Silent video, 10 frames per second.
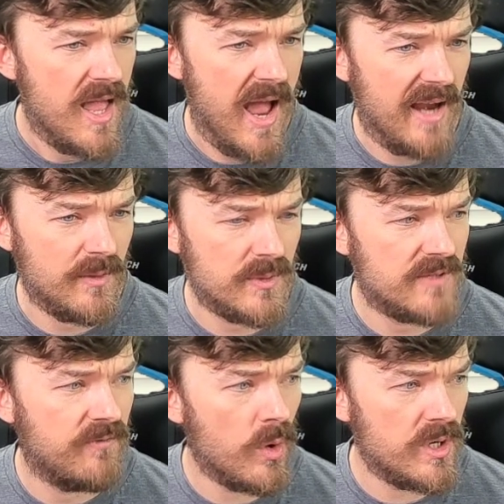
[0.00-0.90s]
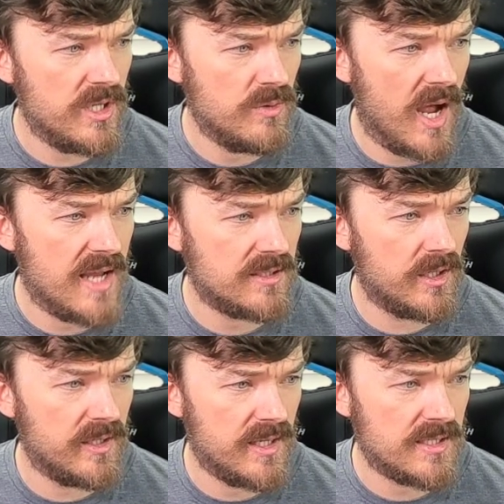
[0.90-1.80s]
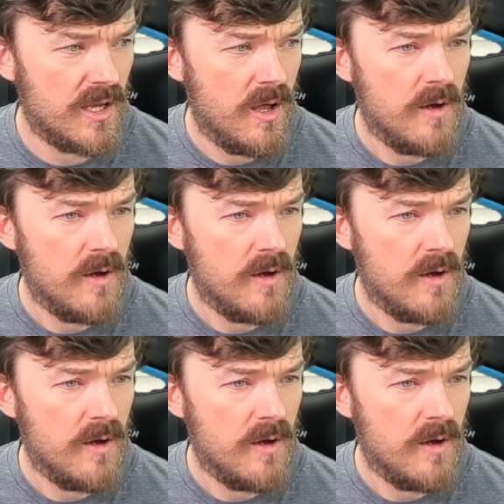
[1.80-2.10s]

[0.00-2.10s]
And it was 40, you guys. Look at this.